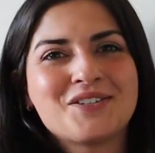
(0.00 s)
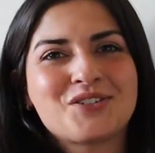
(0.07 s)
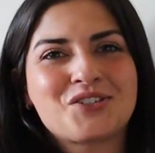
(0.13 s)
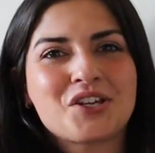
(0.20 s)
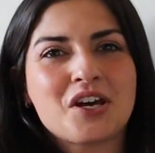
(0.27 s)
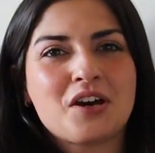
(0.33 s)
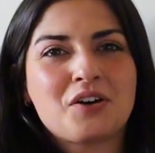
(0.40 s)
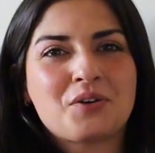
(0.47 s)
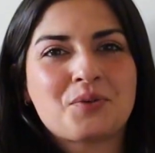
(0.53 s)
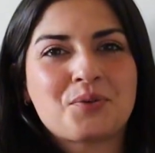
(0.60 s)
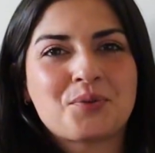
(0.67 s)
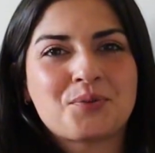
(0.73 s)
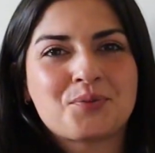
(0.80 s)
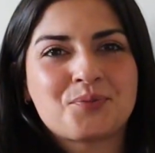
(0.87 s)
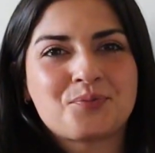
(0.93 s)

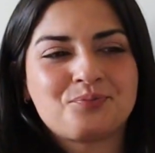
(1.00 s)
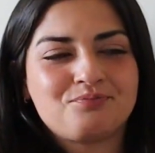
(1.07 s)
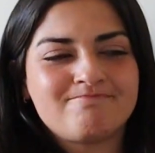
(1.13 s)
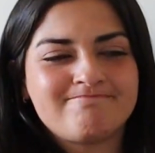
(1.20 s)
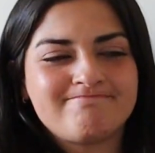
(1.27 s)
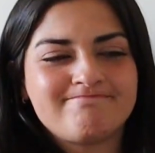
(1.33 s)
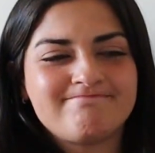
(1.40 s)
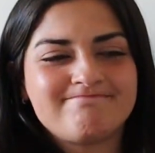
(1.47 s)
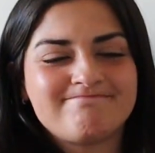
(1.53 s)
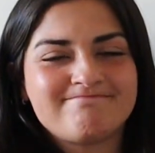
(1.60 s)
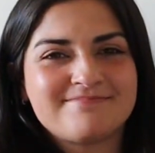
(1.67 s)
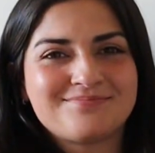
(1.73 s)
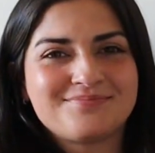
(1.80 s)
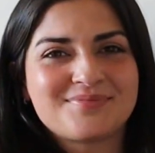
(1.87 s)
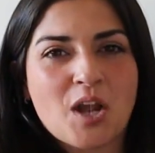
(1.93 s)
So
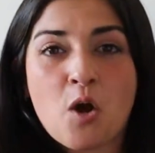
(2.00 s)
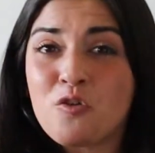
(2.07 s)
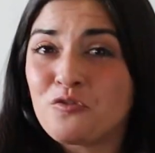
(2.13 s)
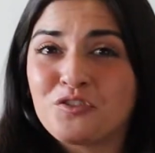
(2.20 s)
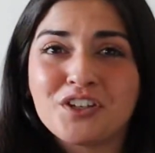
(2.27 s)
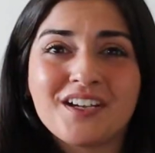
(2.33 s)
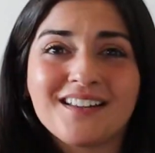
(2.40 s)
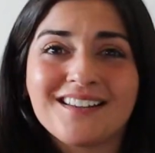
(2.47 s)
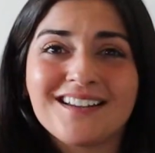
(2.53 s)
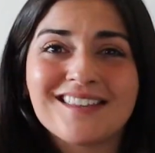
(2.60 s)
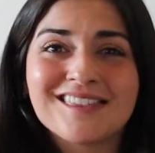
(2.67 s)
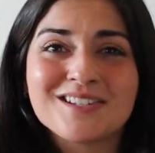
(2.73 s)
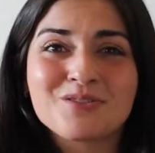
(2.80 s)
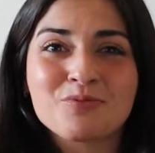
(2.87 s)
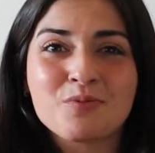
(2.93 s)
hopefully I
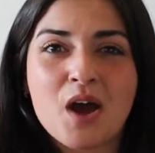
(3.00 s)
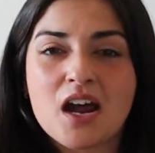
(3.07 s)
like this one.